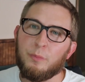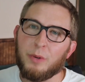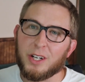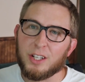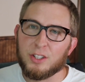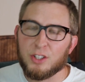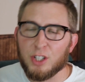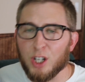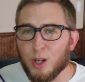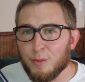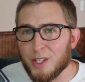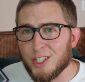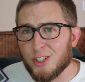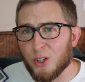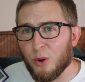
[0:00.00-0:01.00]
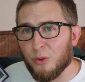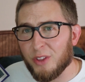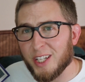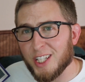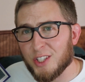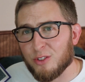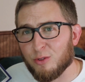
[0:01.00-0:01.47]
but in terms, I don't
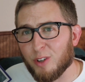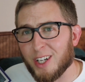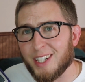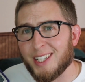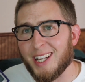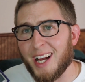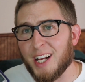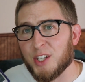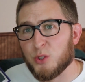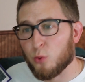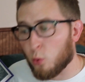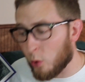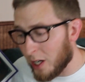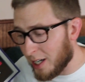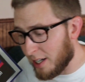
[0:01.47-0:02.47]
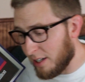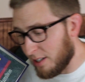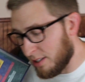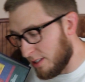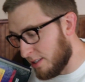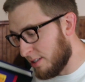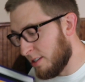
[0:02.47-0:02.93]
think it's written as
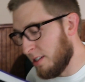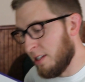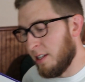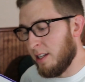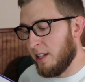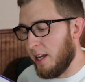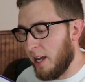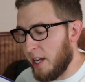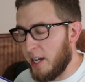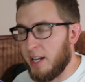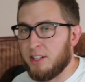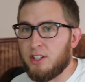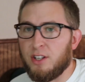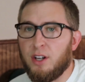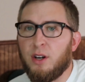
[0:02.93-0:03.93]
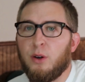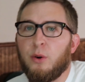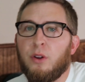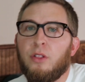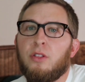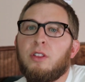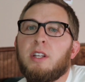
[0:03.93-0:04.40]
well as, you
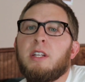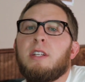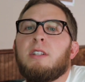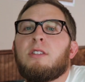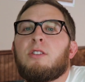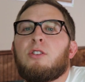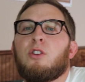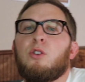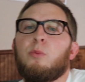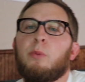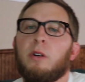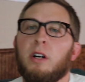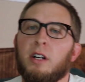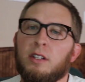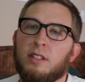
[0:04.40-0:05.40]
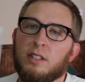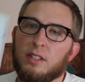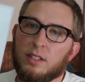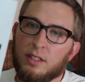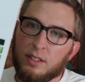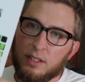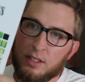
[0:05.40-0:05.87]
know, these two
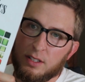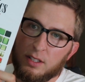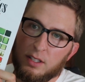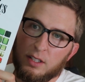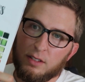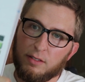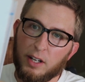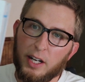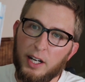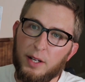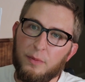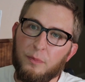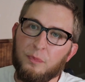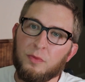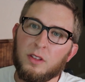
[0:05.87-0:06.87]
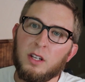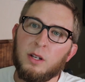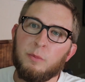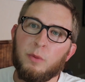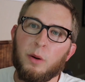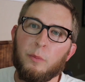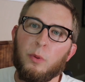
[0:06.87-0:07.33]
books, right?
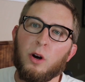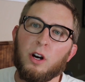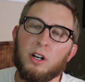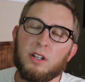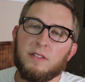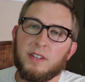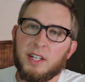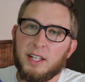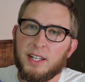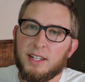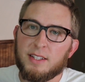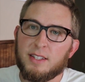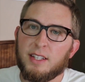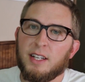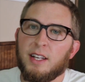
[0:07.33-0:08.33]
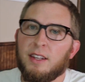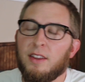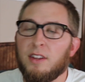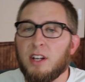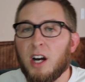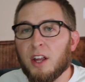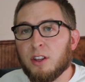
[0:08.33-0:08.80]
But part of it is that
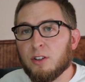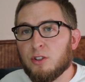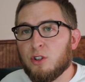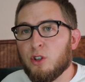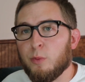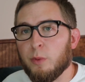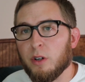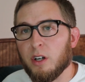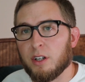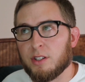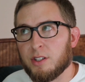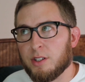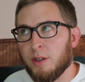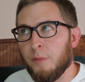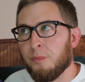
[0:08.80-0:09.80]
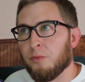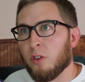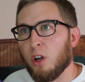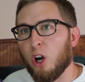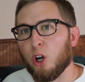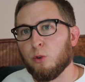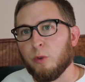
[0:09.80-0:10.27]
the other two books
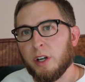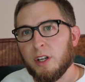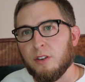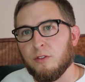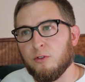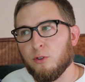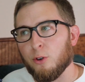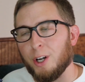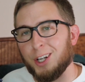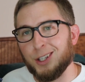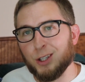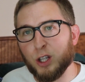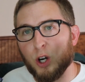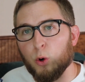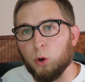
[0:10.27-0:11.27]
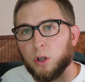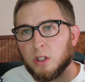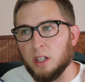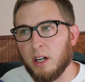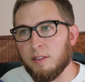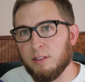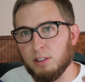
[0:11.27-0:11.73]
are written for a lower
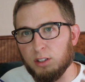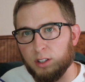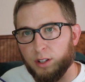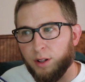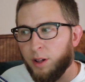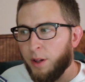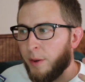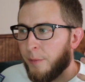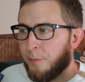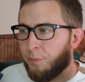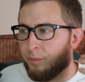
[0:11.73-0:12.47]
level